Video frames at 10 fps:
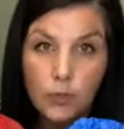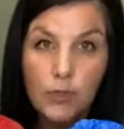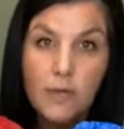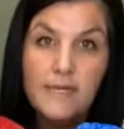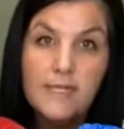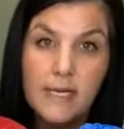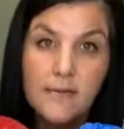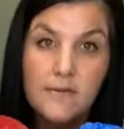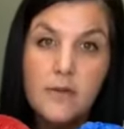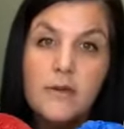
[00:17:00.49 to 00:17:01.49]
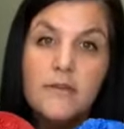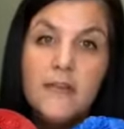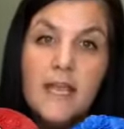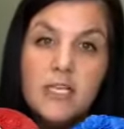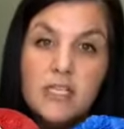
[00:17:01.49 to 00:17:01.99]
you can always sign up for
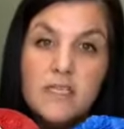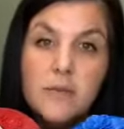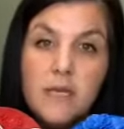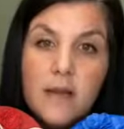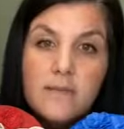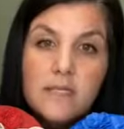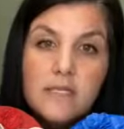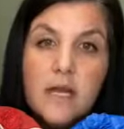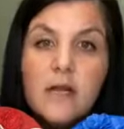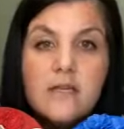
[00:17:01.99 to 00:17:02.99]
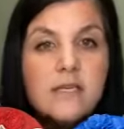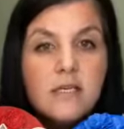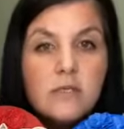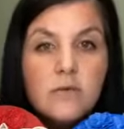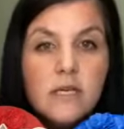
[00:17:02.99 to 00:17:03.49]
notifications, and when it comes in stock, it
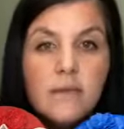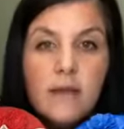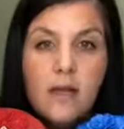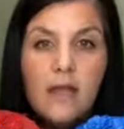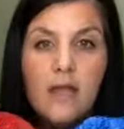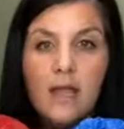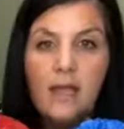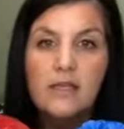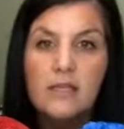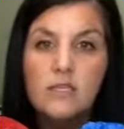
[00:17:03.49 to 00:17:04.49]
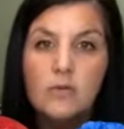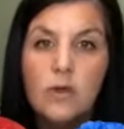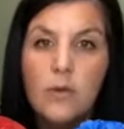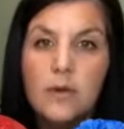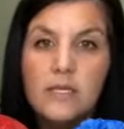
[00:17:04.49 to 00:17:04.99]
sends you an email and lets you know